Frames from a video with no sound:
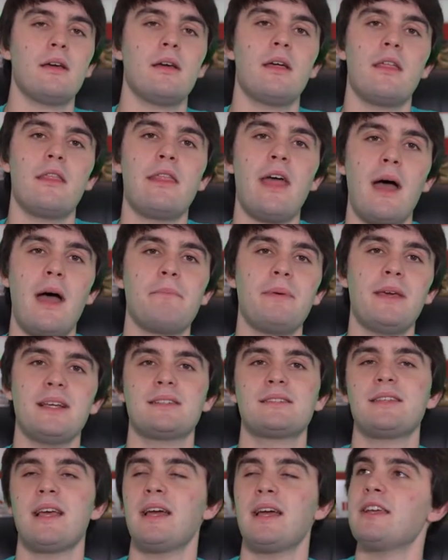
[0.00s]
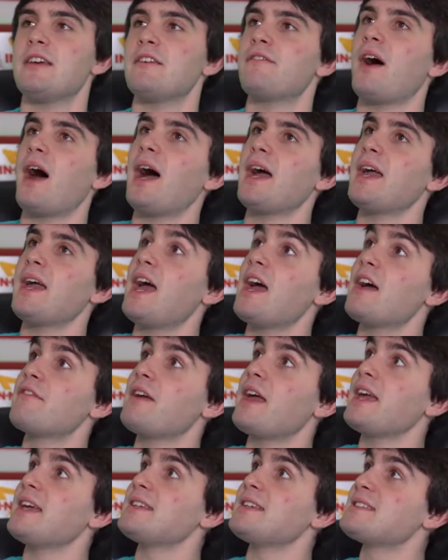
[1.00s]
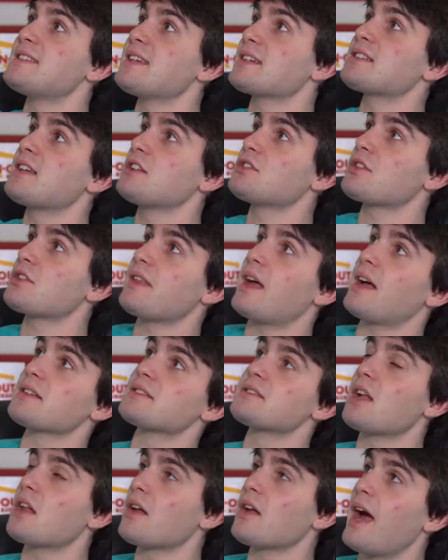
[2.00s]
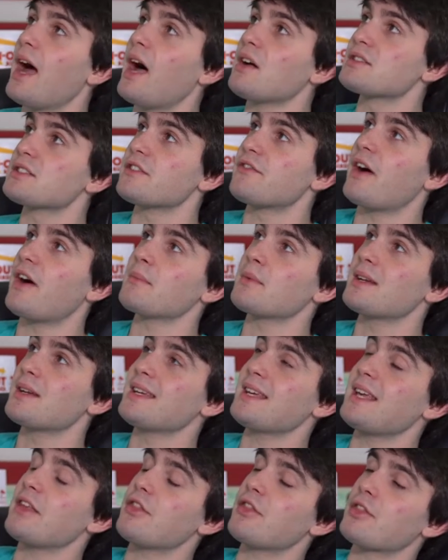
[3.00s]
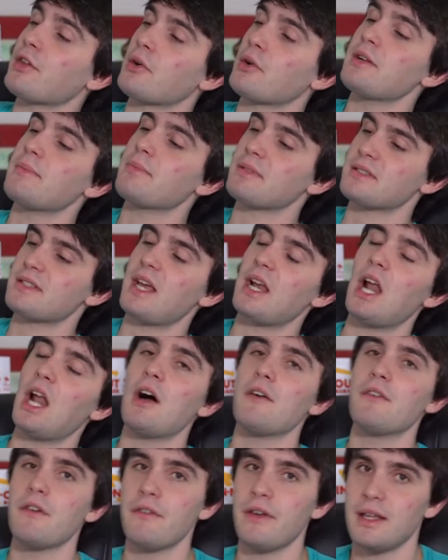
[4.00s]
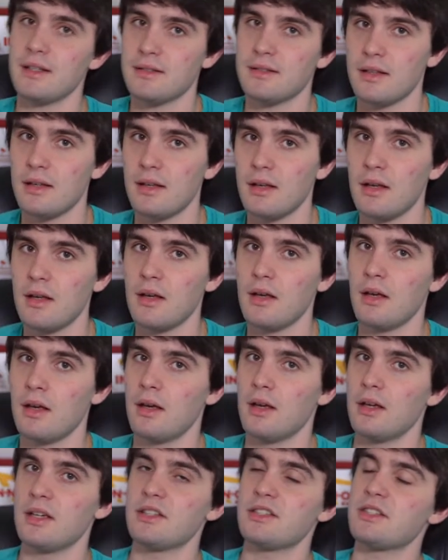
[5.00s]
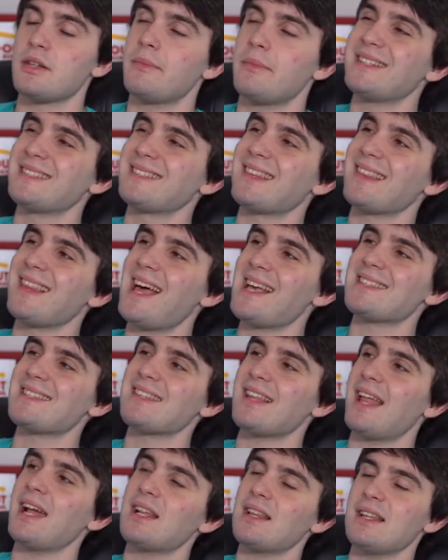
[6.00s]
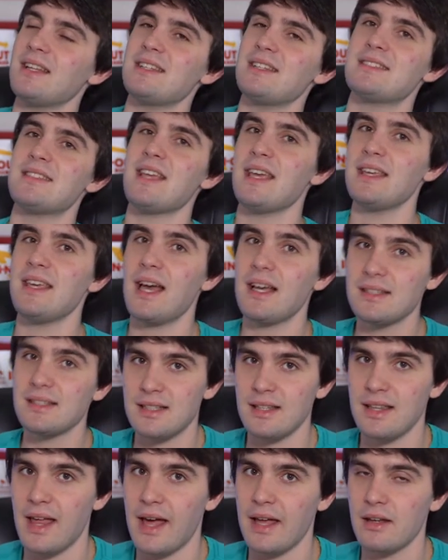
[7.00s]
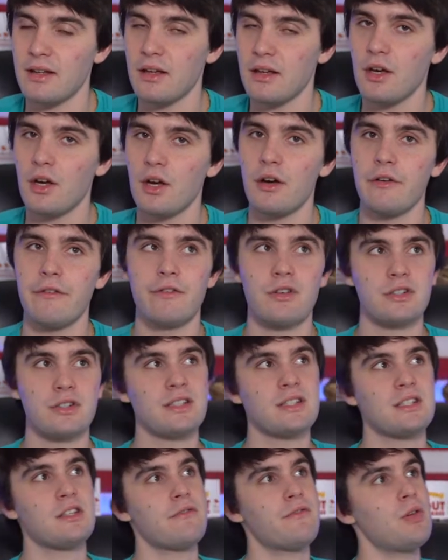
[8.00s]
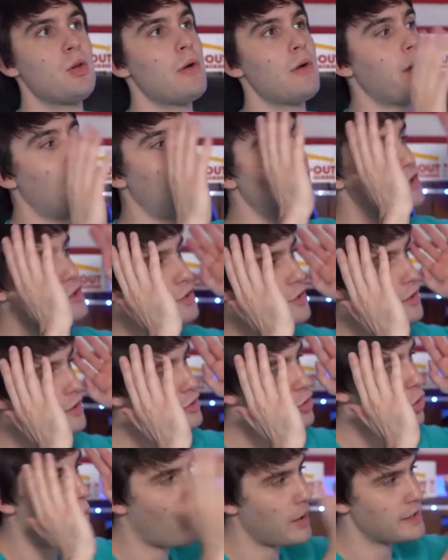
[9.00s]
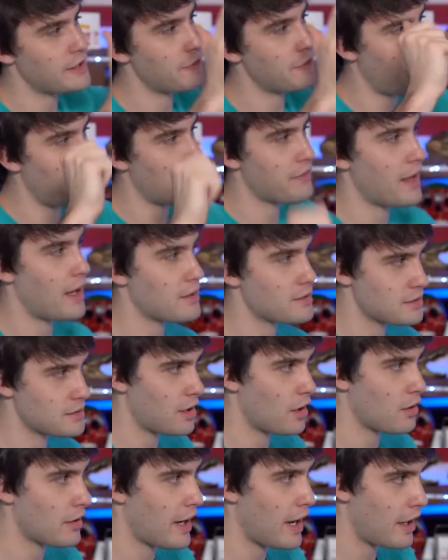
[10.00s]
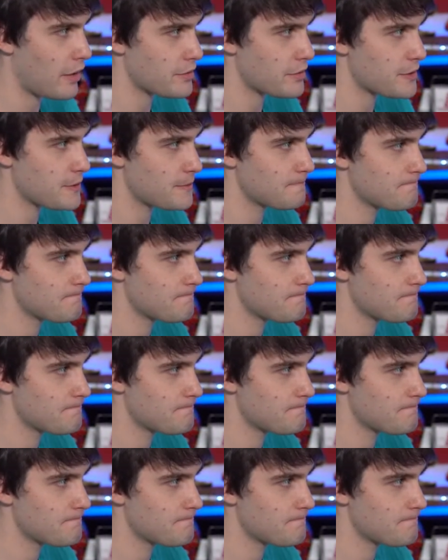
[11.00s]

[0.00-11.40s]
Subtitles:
That being said, if I have a $600,000 house, if I'm going to get 30% off of it, someone is less likely to say yes to that versus if you have a $125,000 house.